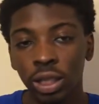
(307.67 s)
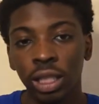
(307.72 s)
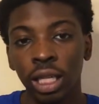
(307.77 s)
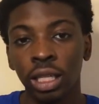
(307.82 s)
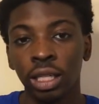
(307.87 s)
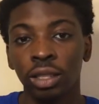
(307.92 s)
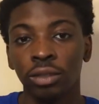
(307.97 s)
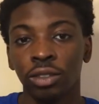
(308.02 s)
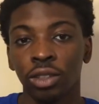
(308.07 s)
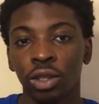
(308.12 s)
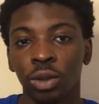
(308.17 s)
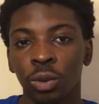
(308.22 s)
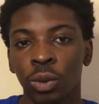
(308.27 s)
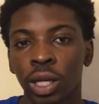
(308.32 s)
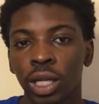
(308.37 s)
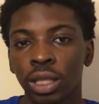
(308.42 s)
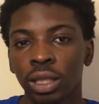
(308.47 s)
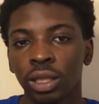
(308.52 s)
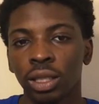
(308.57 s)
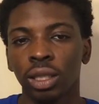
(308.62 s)
Lakers for the
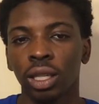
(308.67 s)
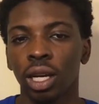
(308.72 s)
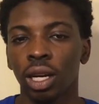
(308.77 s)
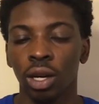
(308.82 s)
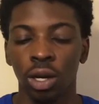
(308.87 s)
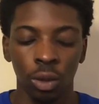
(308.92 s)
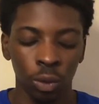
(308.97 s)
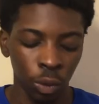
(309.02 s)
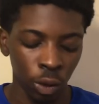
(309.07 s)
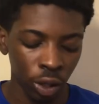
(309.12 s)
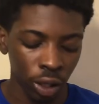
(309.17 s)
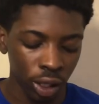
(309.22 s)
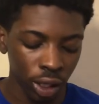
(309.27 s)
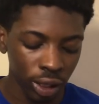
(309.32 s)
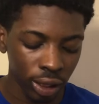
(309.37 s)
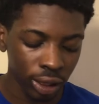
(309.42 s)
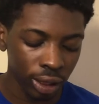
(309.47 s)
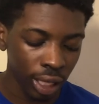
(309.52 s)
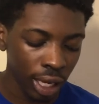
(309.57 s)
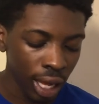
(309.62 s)
West.
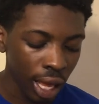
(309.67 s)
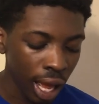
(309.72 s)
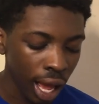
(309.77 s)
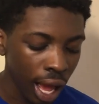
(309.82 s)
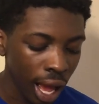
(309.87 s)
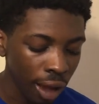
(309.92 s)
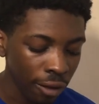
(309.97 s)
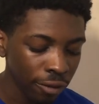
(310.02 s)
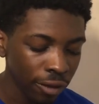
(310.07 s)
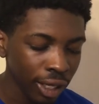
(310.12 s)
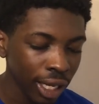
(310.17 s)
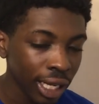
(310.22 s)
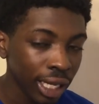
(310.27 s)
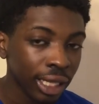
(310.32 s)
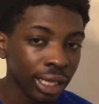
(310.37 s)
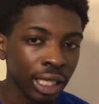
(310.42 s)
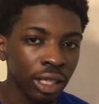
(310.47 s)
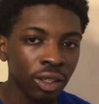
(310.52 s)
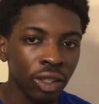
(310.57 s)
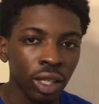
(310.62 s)
Warriors, I feel like
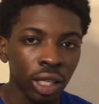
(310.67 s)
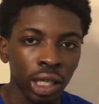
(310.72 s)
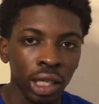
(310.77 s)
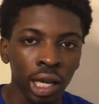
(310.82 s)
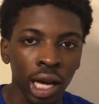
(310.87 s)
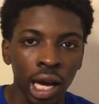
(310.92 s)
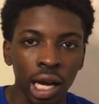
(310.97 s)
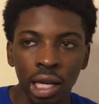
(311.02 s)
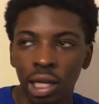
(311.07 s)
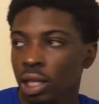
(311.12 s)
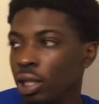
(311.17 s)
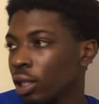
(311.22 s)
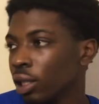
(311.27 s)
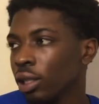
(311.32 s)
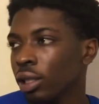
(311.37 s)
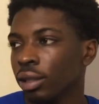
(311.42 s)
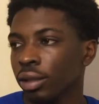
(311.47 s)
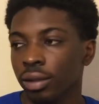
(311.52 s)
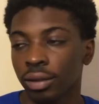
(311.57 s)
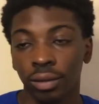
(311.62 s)
they're a lock
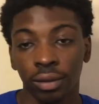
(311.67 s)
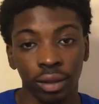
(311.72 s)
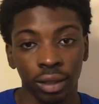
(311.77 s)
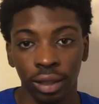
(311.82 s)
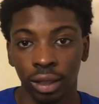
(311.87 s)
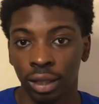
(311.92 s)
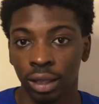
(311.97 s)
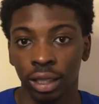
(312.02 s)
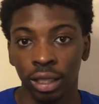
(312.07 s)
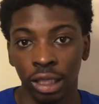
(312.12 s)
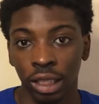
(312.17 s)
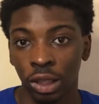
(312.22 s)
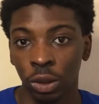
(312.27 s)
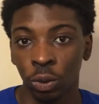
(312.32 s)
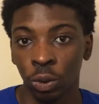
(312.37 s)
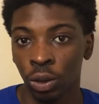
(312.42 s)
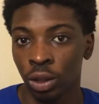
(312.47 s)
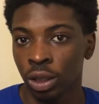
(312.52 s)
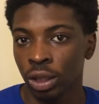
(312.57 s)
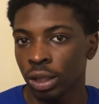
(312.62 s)
just because it's the
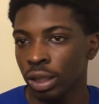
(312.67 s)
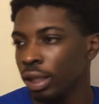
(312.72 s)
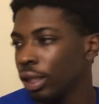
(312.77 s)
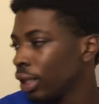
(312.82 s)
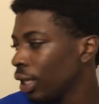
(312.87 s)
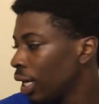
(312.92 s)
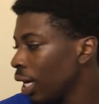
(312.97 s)
Warriors.